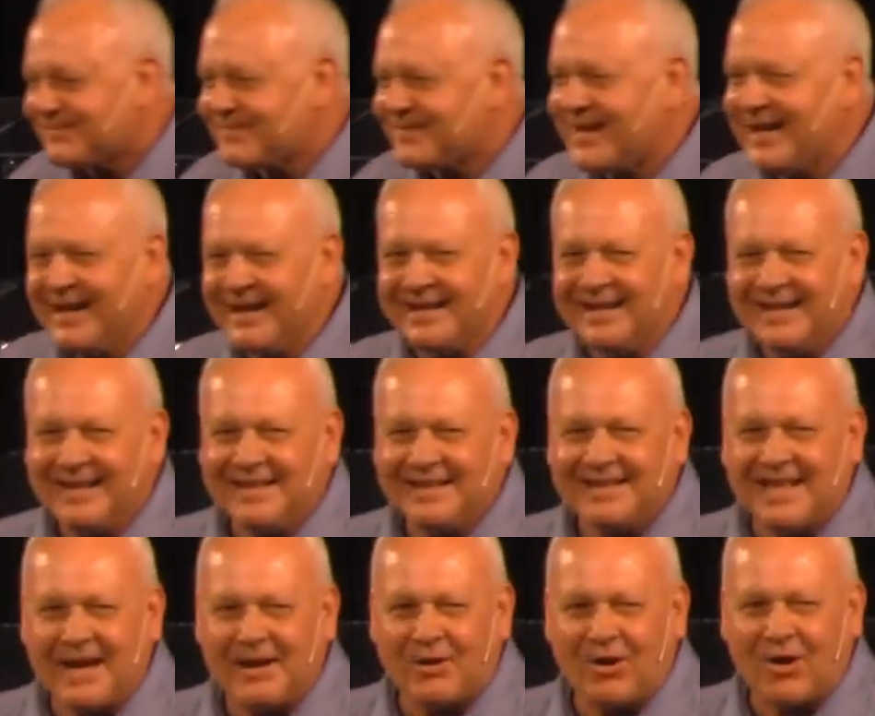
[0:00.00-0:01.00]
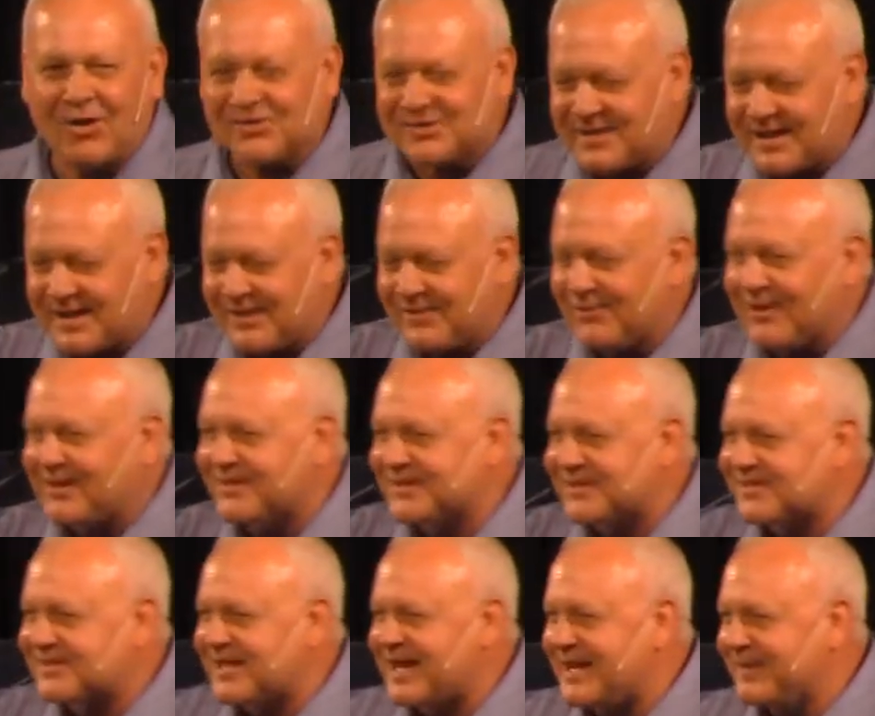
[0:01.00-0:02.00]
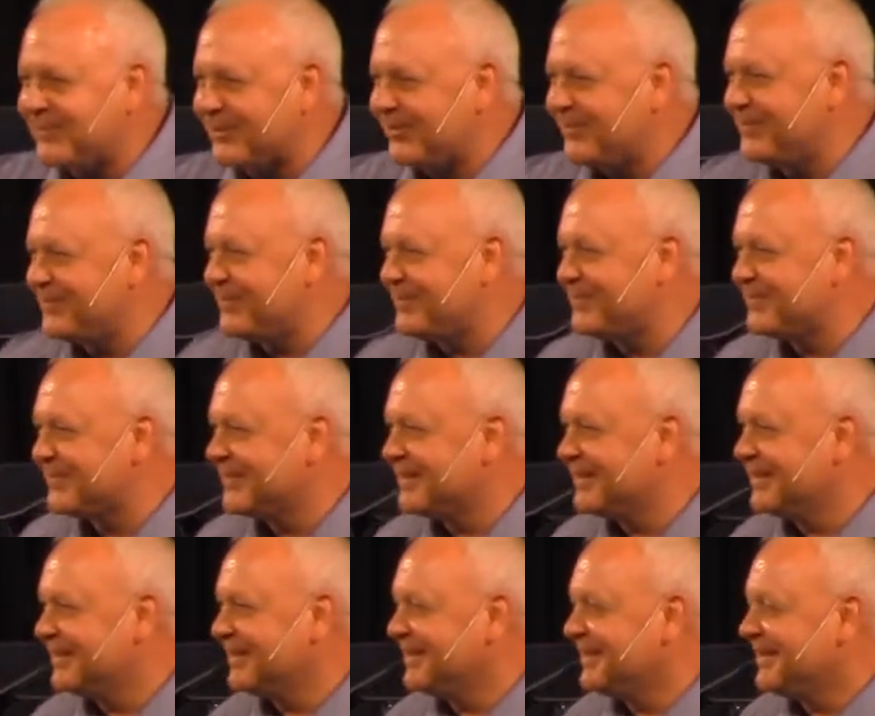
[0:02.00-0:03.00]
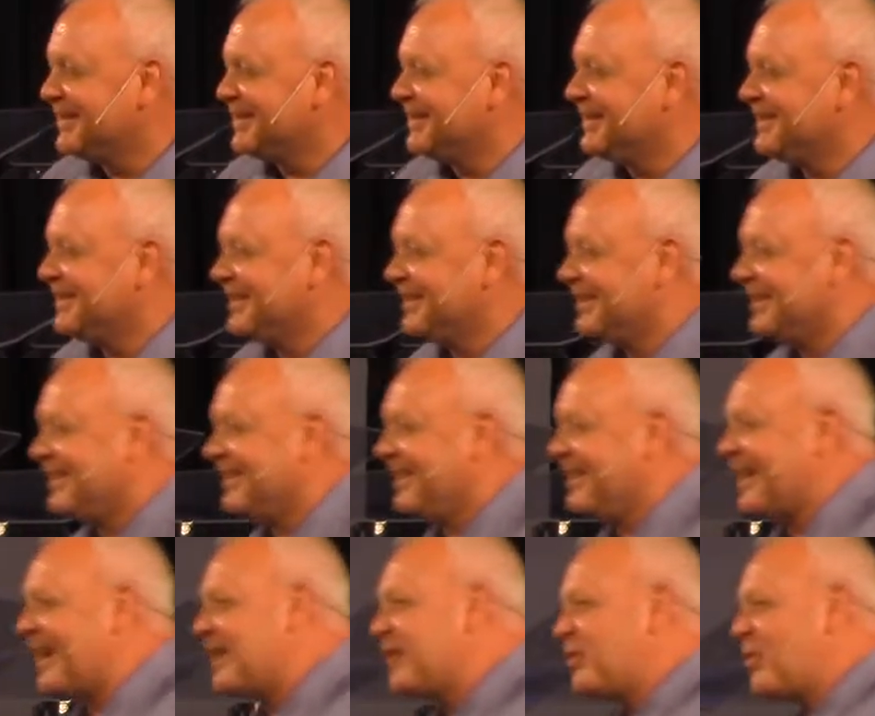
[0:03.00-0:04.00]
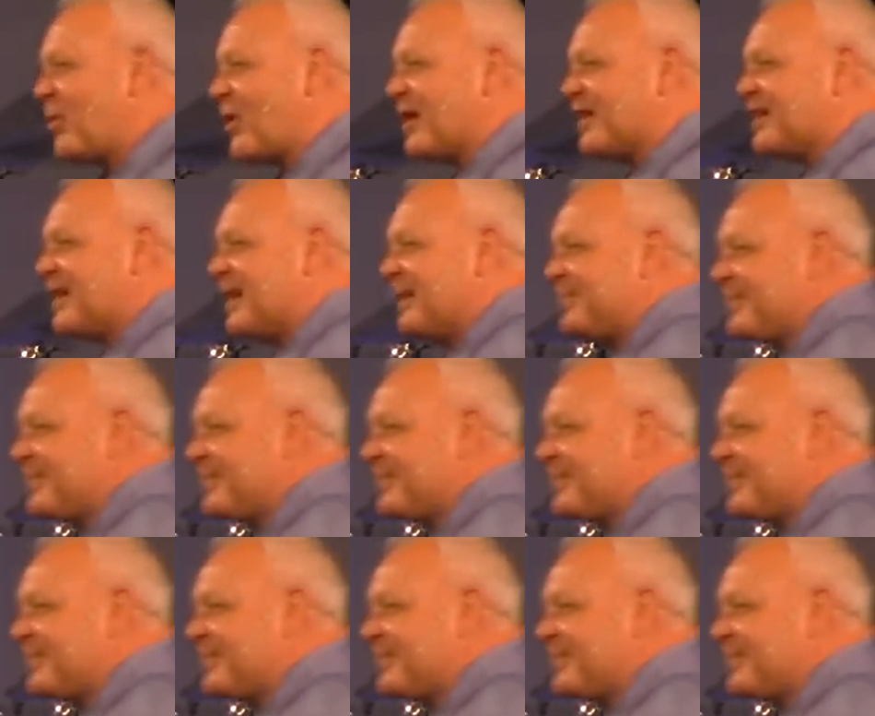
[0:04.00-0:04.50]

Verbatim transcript: And they are all sitting around this table. And I had to walk up